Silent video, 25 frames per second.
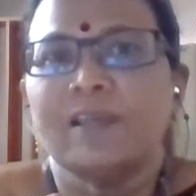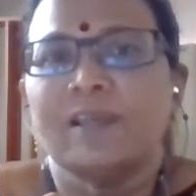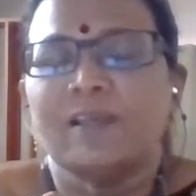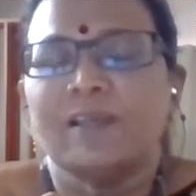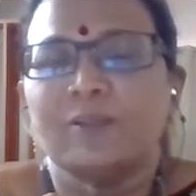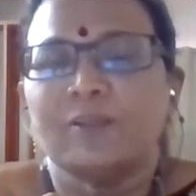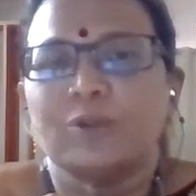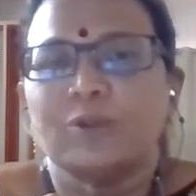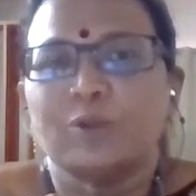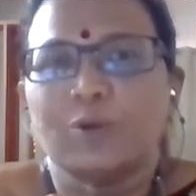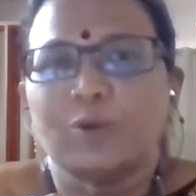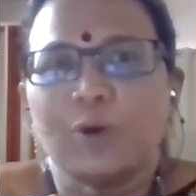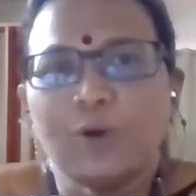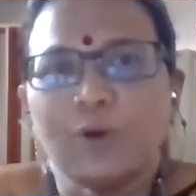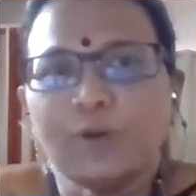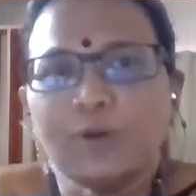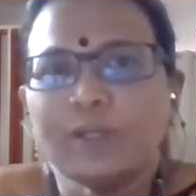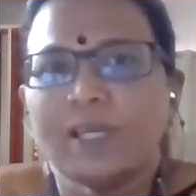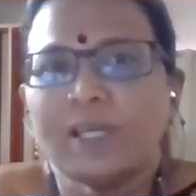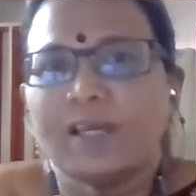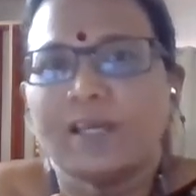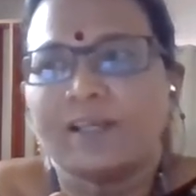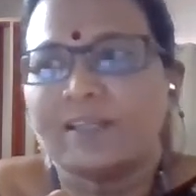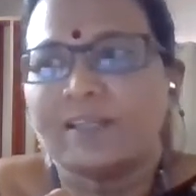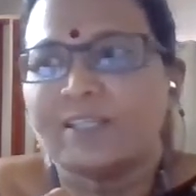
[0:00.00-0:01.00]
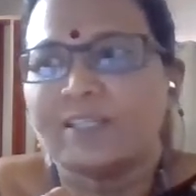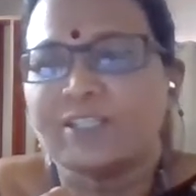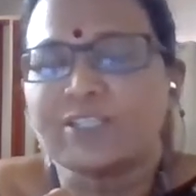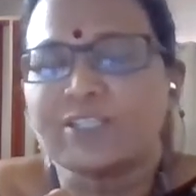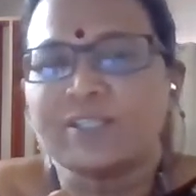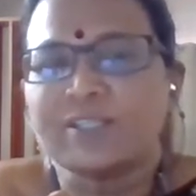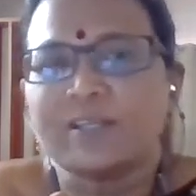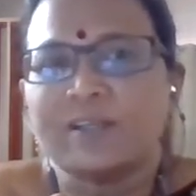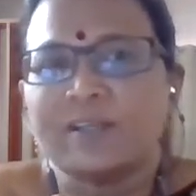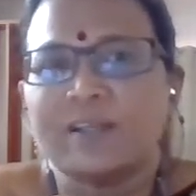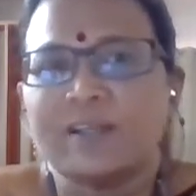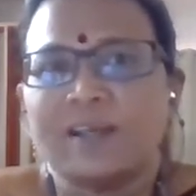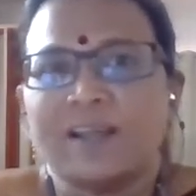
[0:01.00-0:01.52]
throughout our
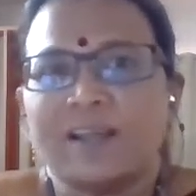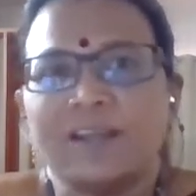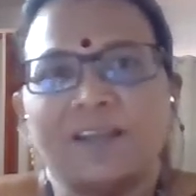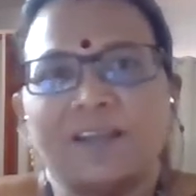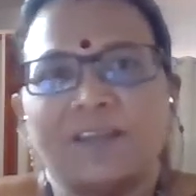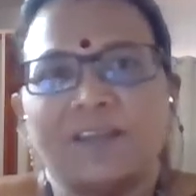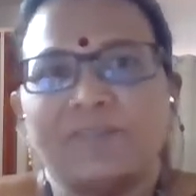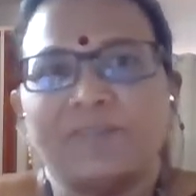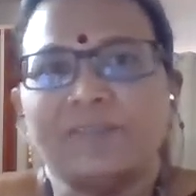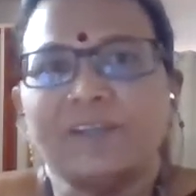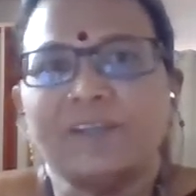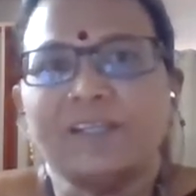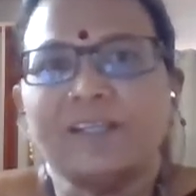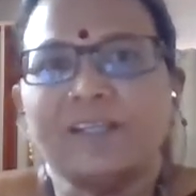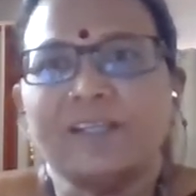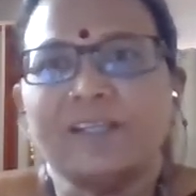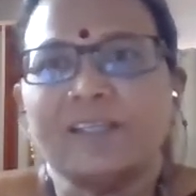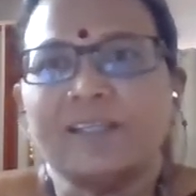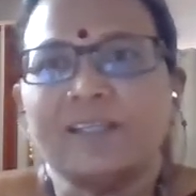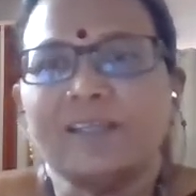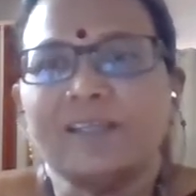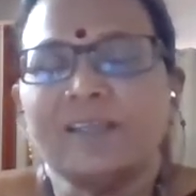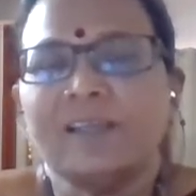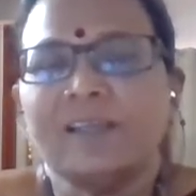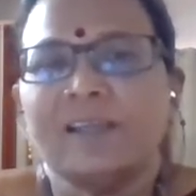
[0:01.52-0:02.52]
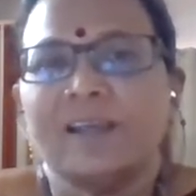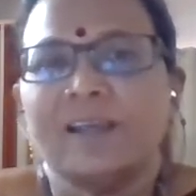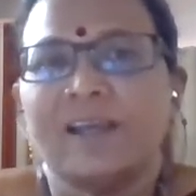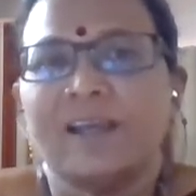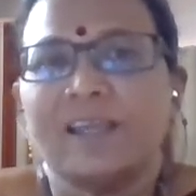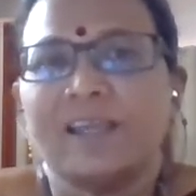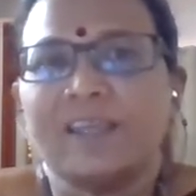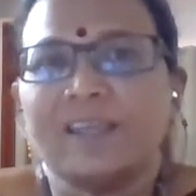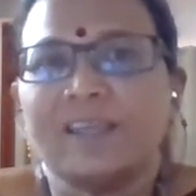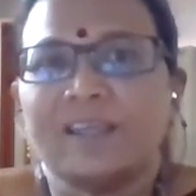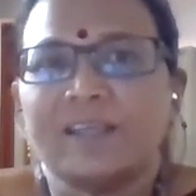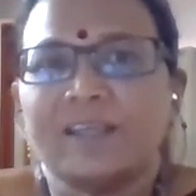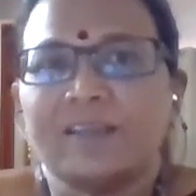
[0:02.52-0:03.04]
nation. And definitely,
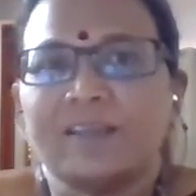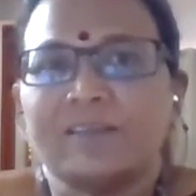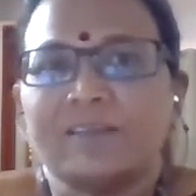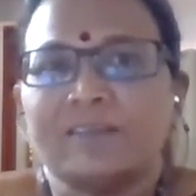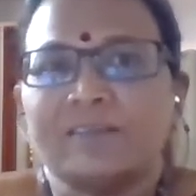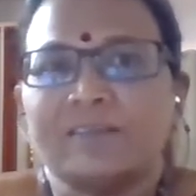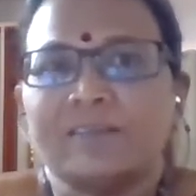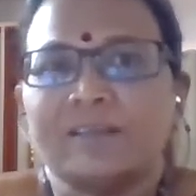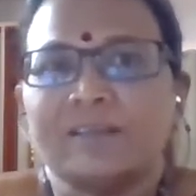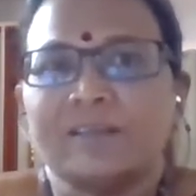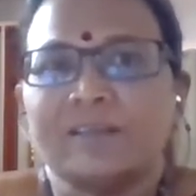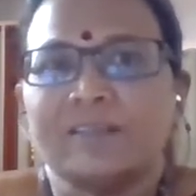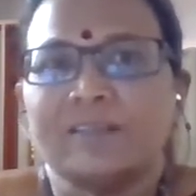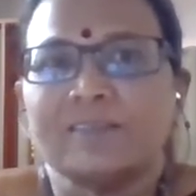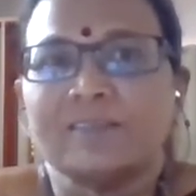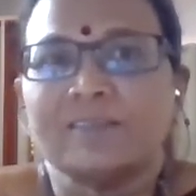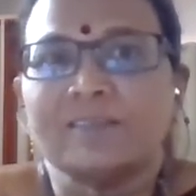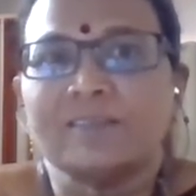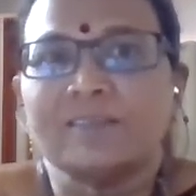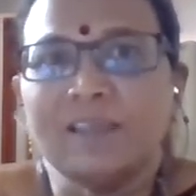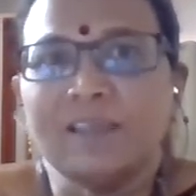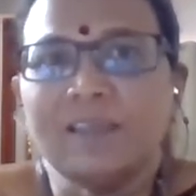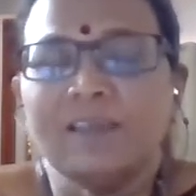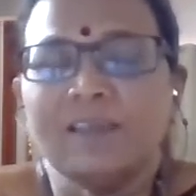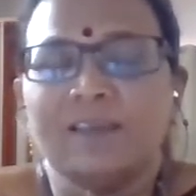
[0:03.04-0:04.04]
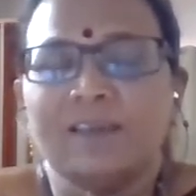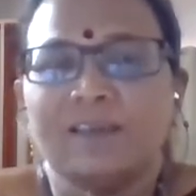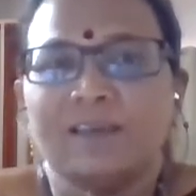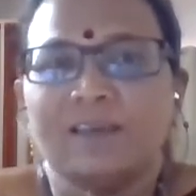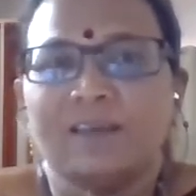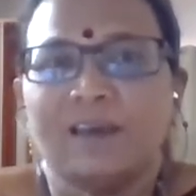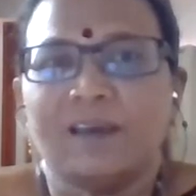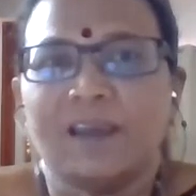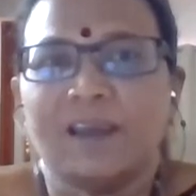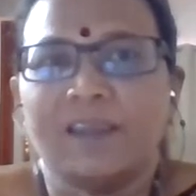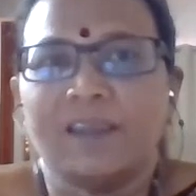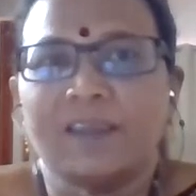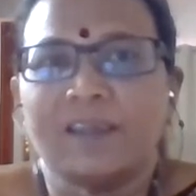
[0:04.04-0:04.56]
I can see,
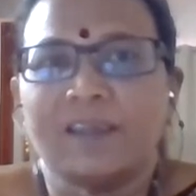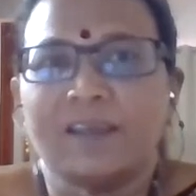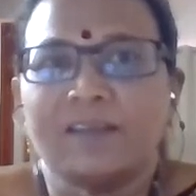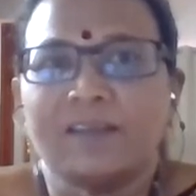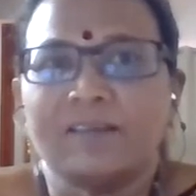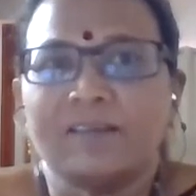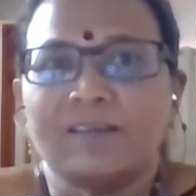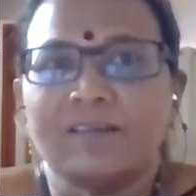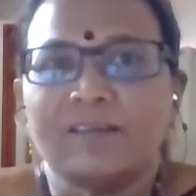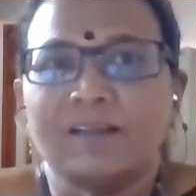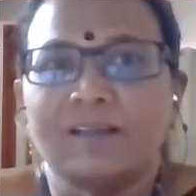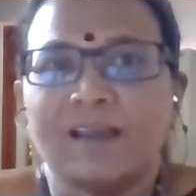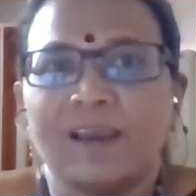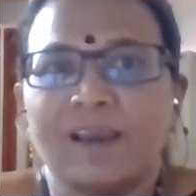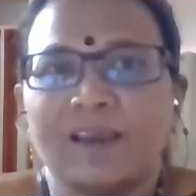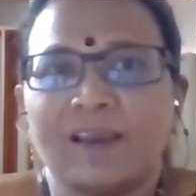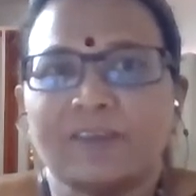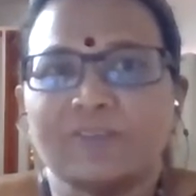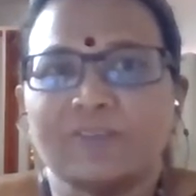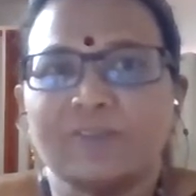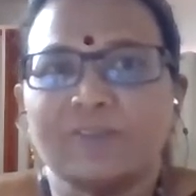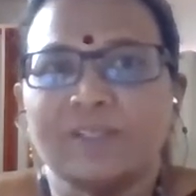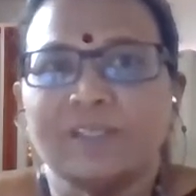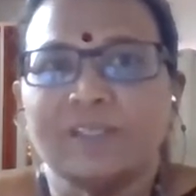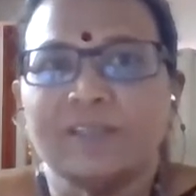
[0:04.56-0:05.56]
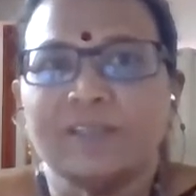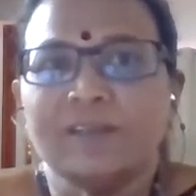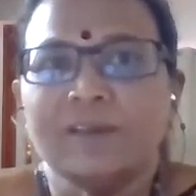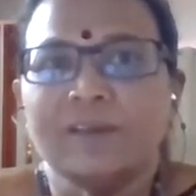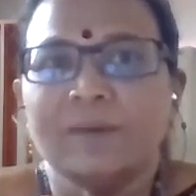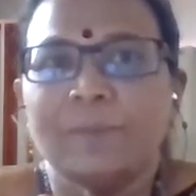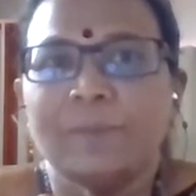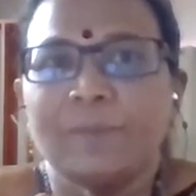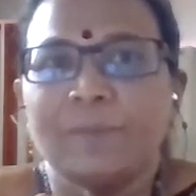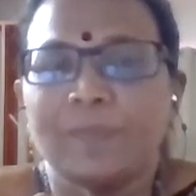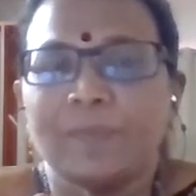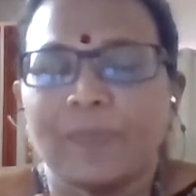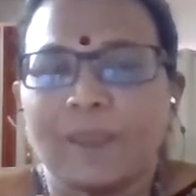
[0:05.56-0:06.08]
I can actually
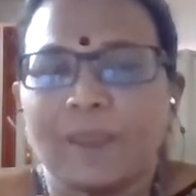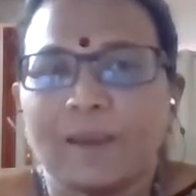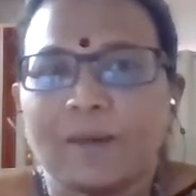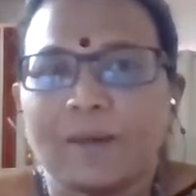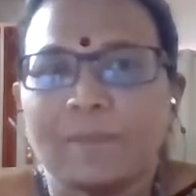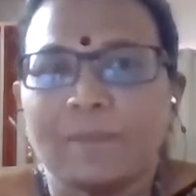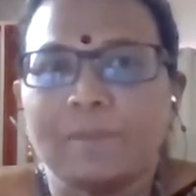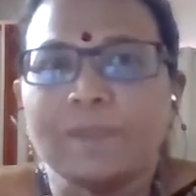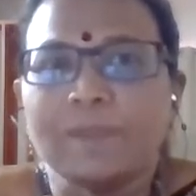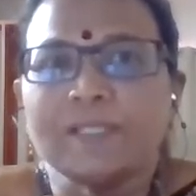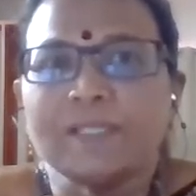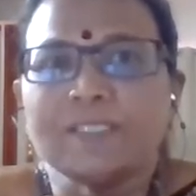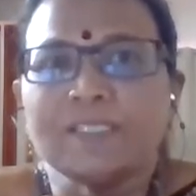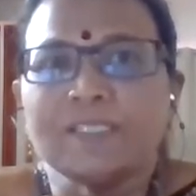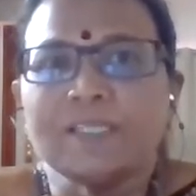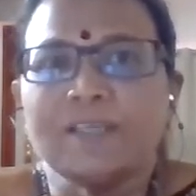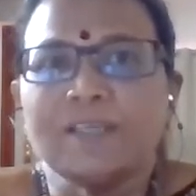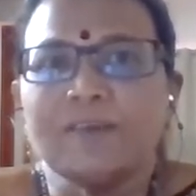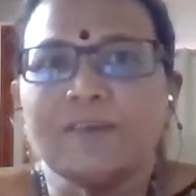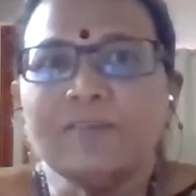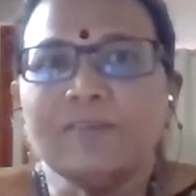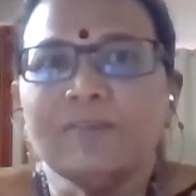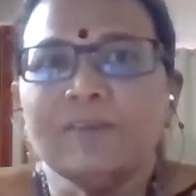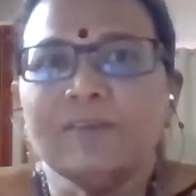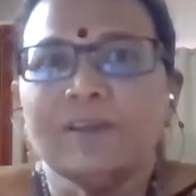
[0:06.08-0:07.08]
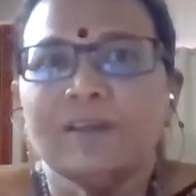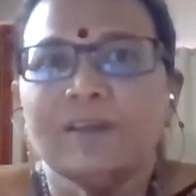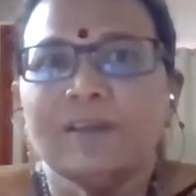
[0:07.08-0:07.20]
perceive.